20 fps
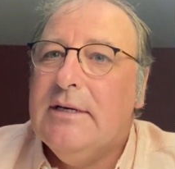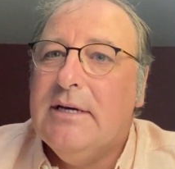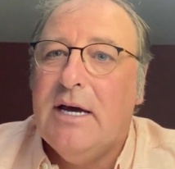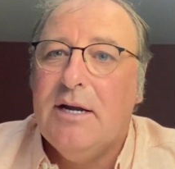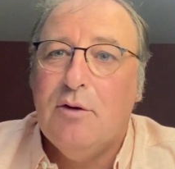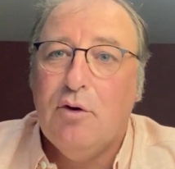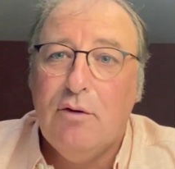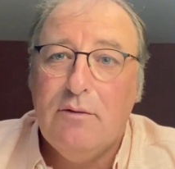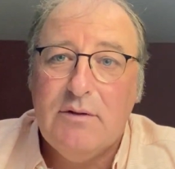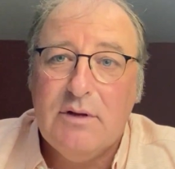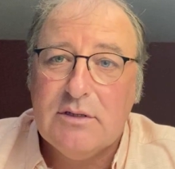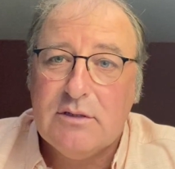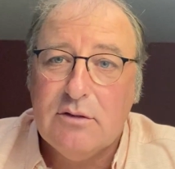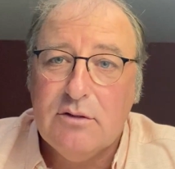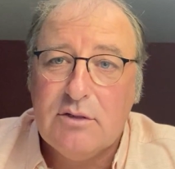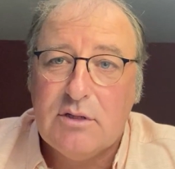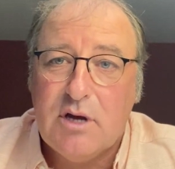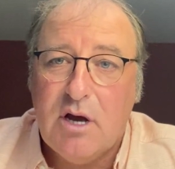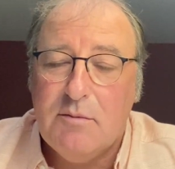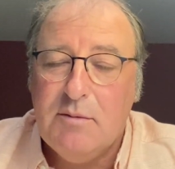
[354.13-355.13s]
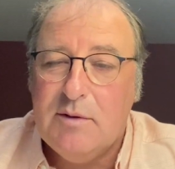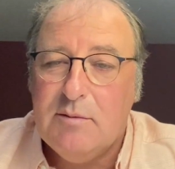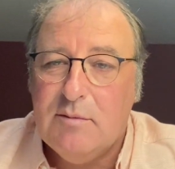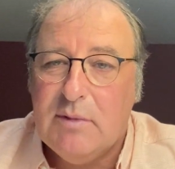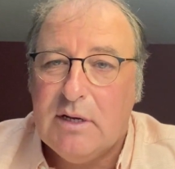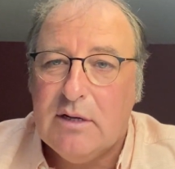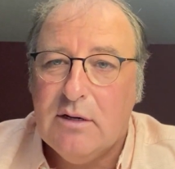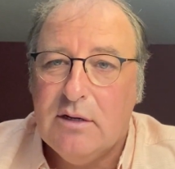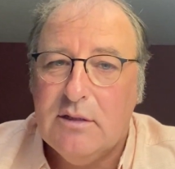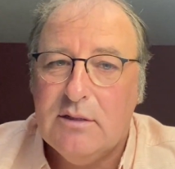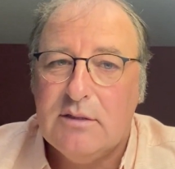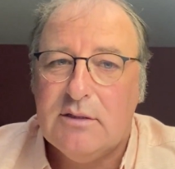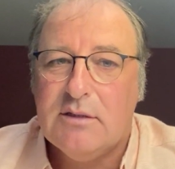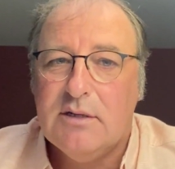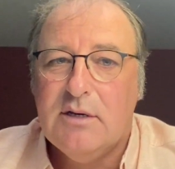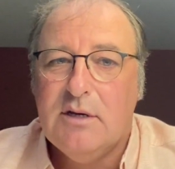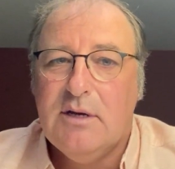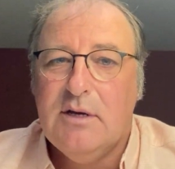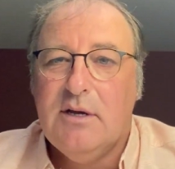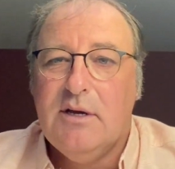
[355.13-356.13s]
I hope there's loads coming, because
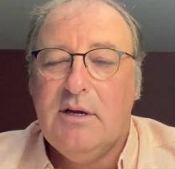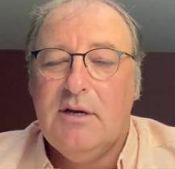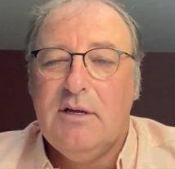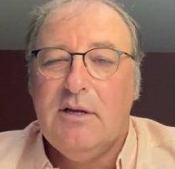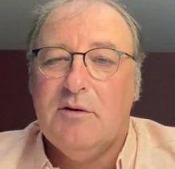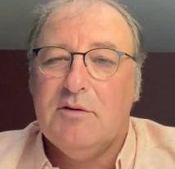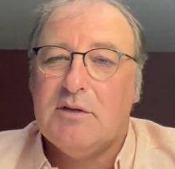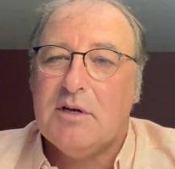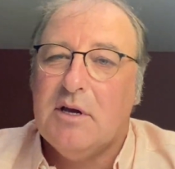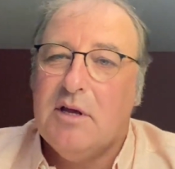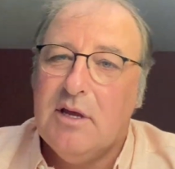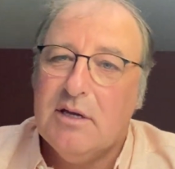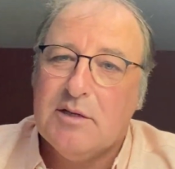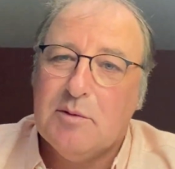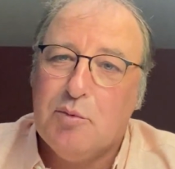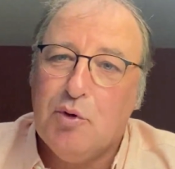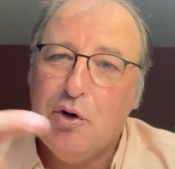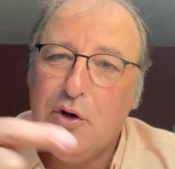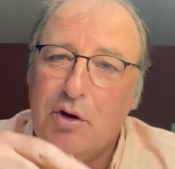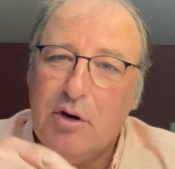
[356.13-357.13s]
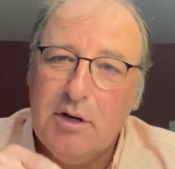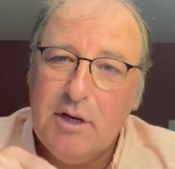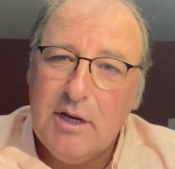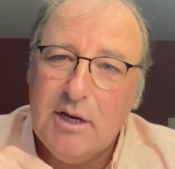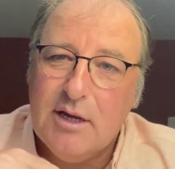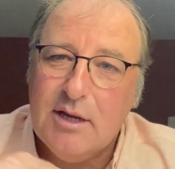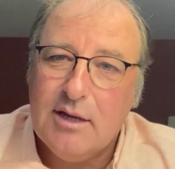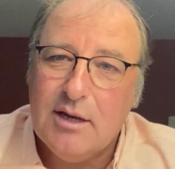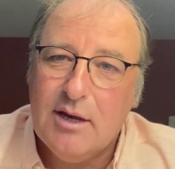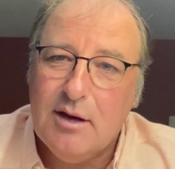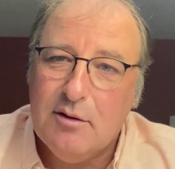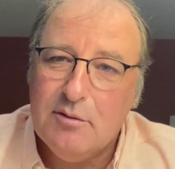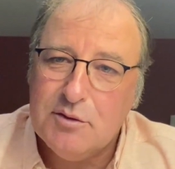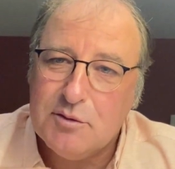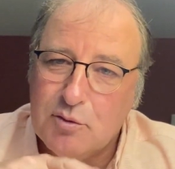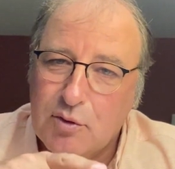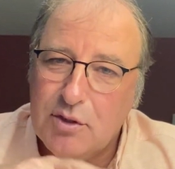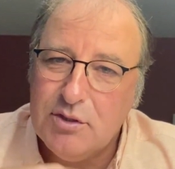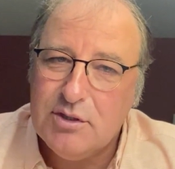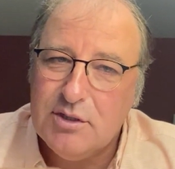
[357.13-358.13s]
there's a boy on here that I
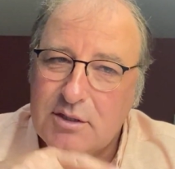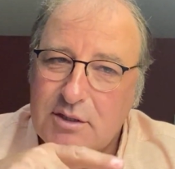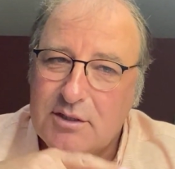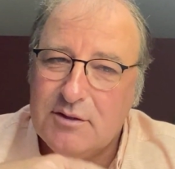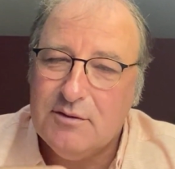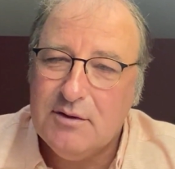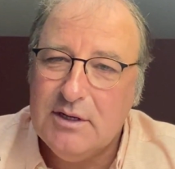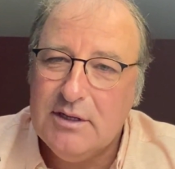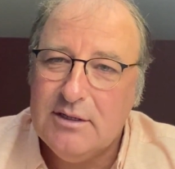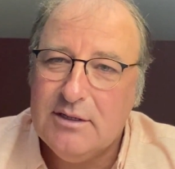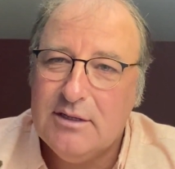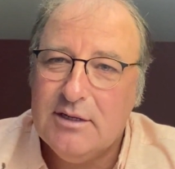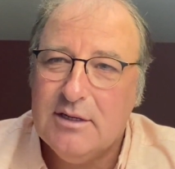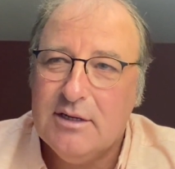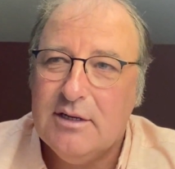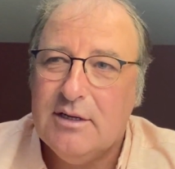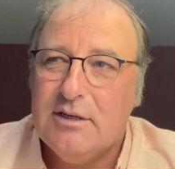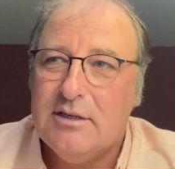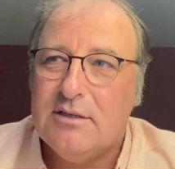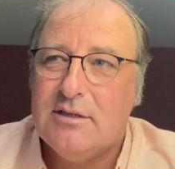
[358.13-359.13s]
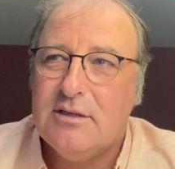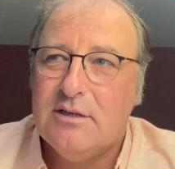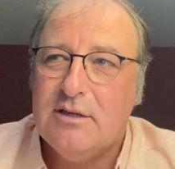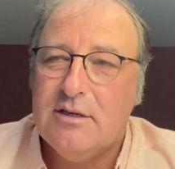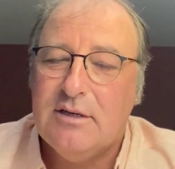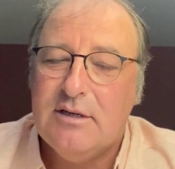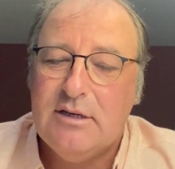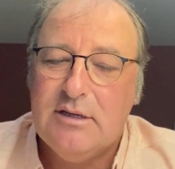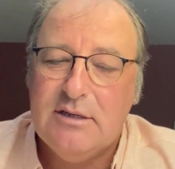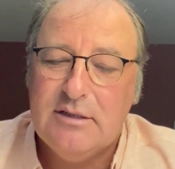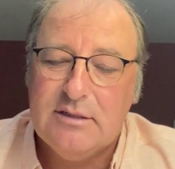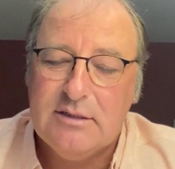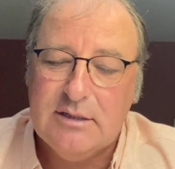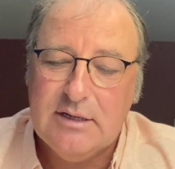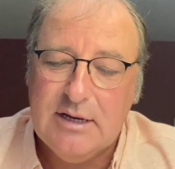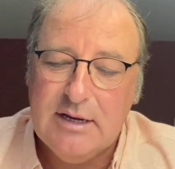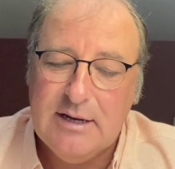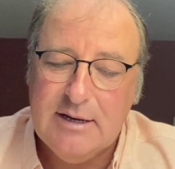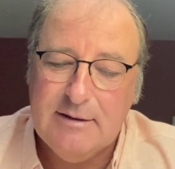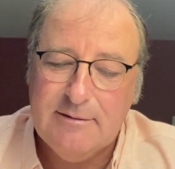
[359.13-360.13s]
was watching his feed, and he's it's
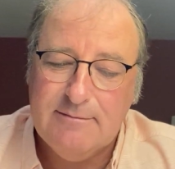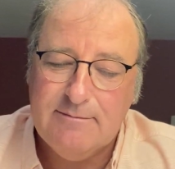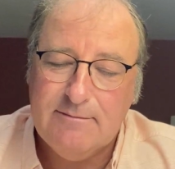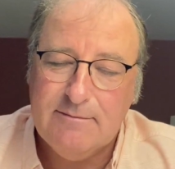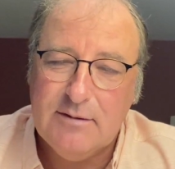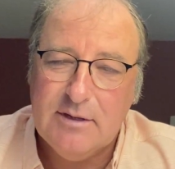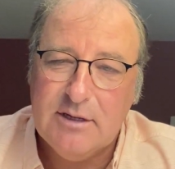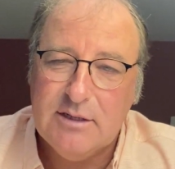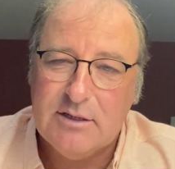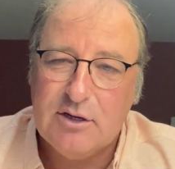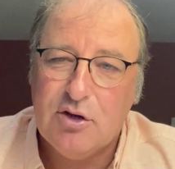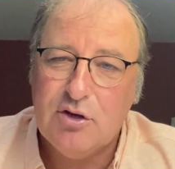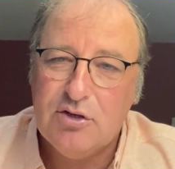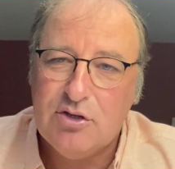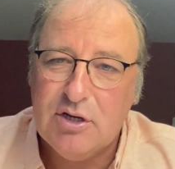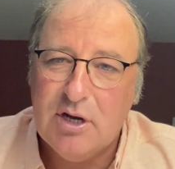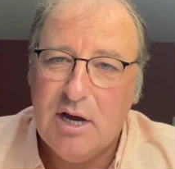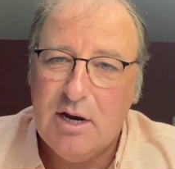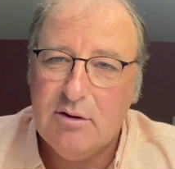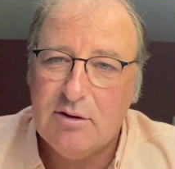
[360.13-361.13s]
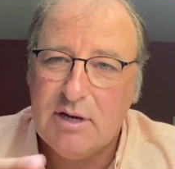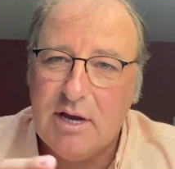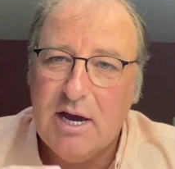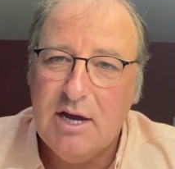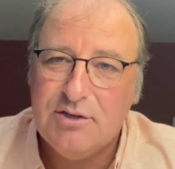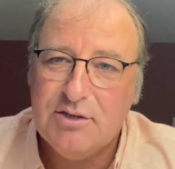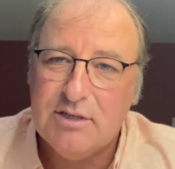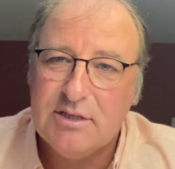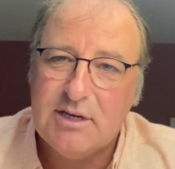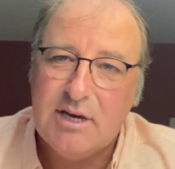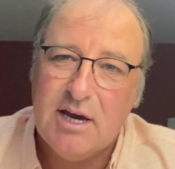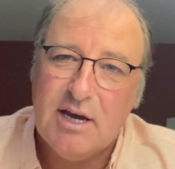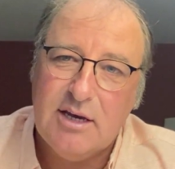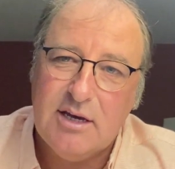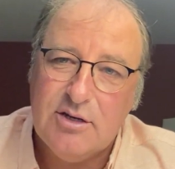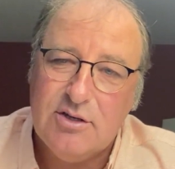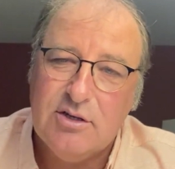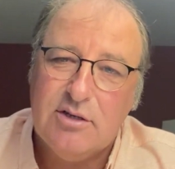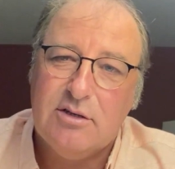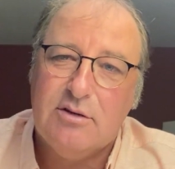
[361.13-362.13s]
a good channel, Cash is King.
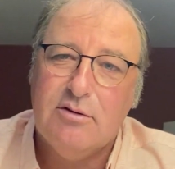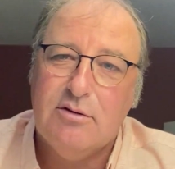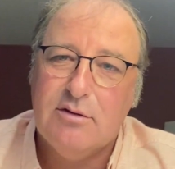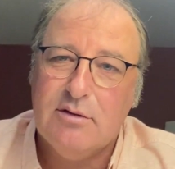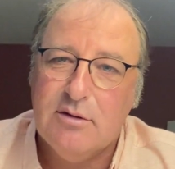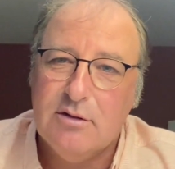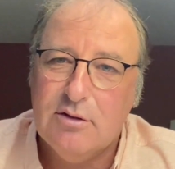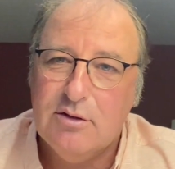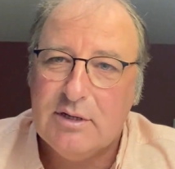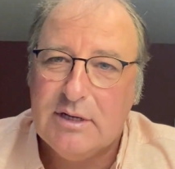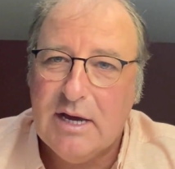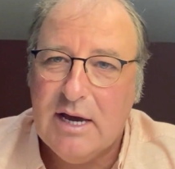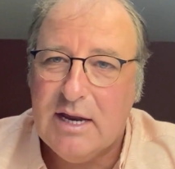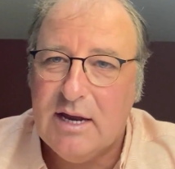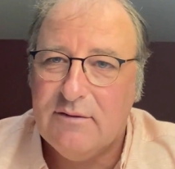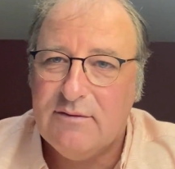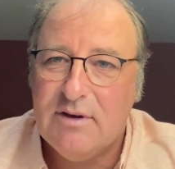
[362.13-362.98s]
You should go look at it.